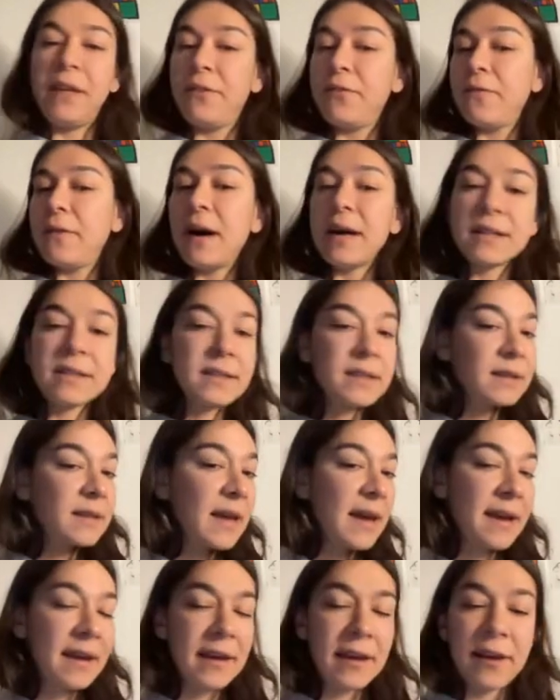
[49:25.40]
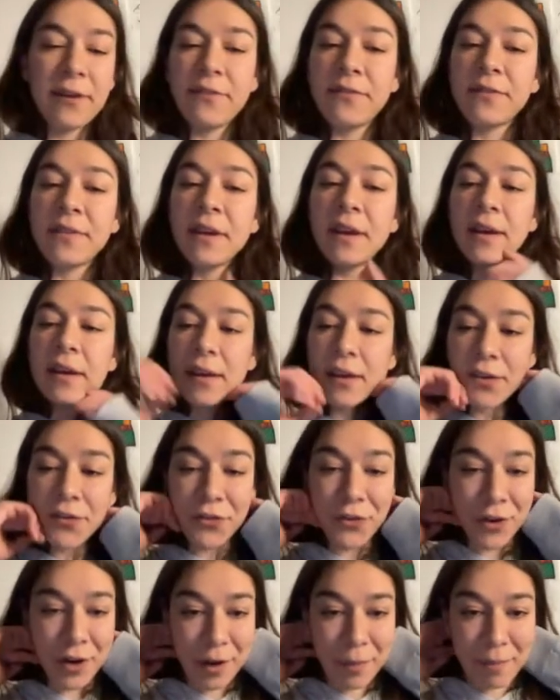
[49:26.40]
It wasn't a gift.
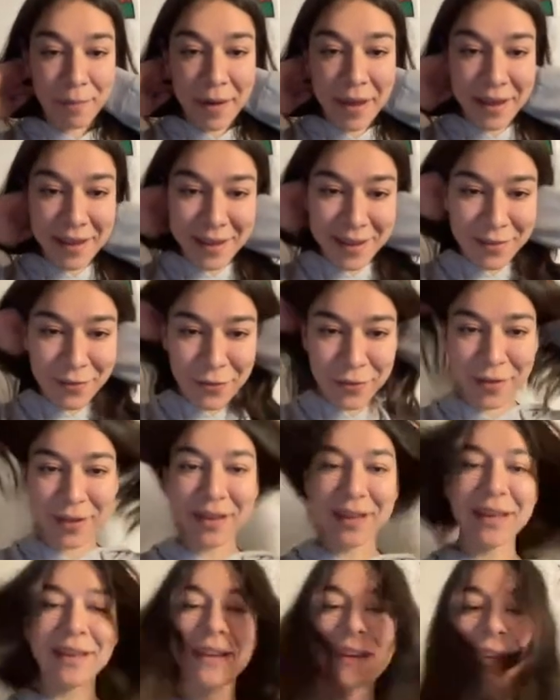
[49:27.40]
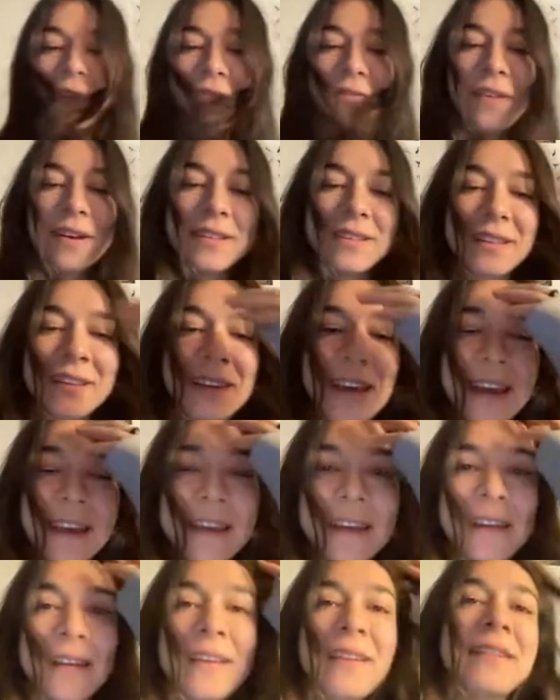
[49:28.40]
If you are paying for it, it
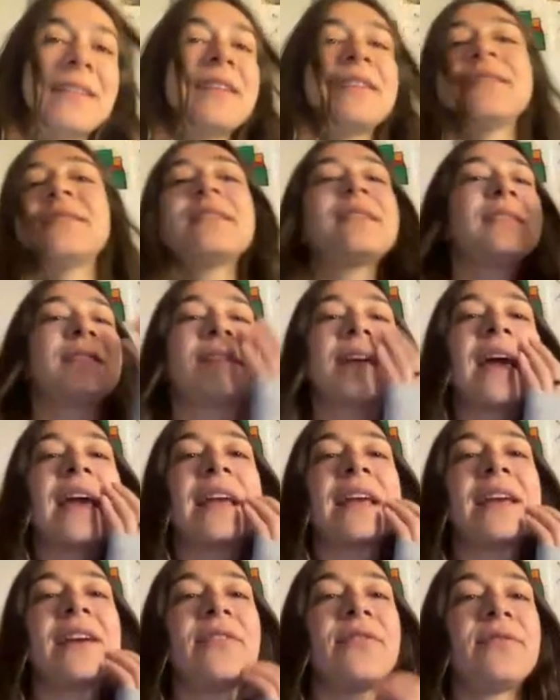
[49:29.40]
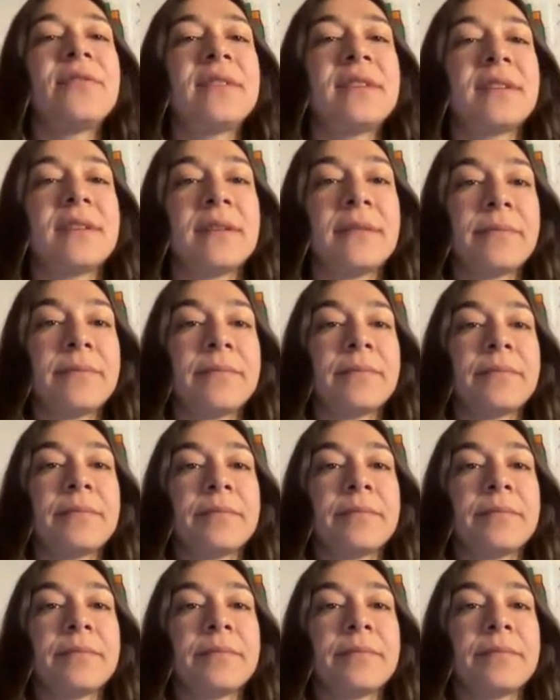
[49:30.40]
isn't a gift.